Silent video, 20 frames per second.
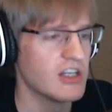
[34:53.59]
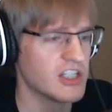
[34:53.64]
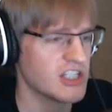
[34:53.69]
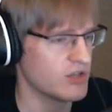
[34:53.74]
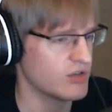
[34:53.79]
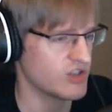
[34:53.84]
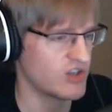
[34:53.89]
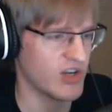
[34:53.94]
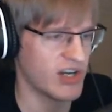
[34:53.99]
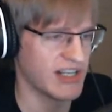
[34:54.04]

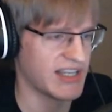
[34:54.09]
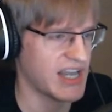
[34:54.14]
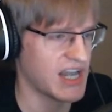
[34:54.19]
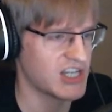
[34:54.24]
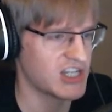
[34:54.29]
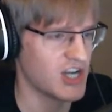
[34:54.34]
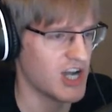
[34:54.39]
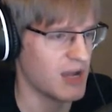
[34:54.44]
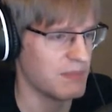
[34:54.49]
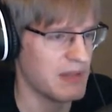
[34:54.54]
Don't try to
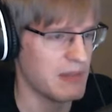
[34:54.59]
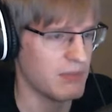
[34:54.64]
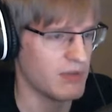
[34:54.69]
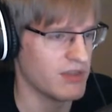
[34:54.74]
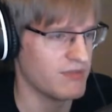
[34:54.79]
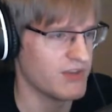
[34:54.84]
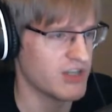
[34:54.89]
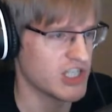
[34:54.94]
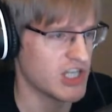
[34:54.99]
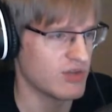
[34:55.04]
catch hot people
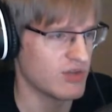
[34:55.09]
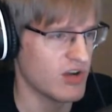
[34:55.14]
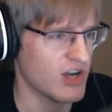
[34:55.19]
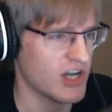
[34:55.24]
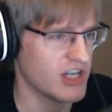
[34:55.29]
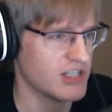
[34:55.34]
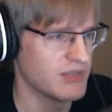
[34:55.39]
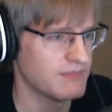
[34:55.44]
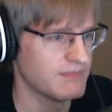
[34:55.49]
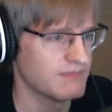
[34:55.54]
with a fishing
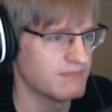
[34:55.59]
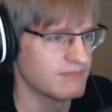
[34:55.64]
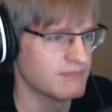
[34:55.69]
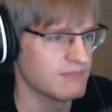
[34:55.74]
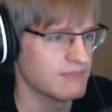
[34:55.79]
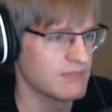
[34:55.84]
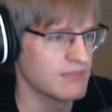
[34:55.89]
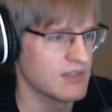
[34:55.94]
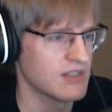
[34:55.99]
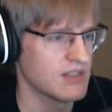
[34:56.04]
rod.
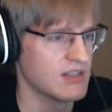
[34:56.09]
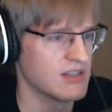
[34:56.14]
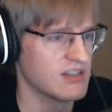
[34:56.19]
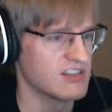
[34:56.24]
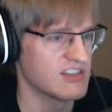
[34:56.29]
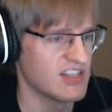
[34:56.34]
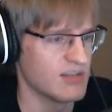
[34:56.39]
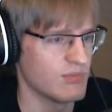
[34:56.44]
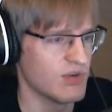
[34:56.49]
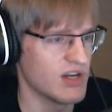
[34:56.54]

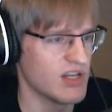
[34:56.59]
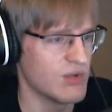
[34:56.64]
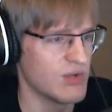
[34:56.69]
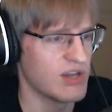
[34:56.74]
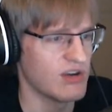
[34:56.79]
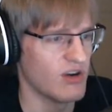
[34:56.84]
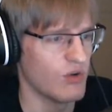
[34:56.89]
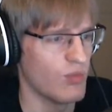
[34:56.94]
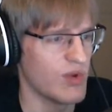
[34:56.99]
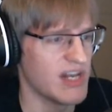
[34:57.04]
Somewhere you
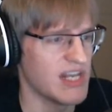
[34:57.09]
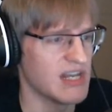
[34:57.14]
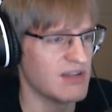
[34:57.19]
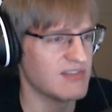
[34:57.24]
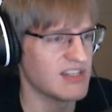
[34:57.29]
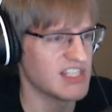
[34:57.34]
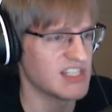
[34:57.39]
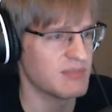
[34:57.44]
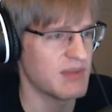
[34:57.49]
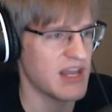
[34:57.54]
hear a whinny of
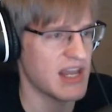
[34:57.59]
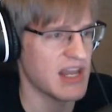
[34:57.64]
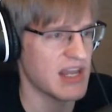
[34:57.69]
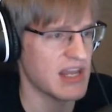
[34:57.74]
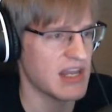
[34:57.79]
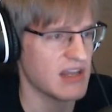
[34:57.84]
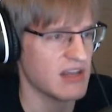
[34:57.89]
dismay.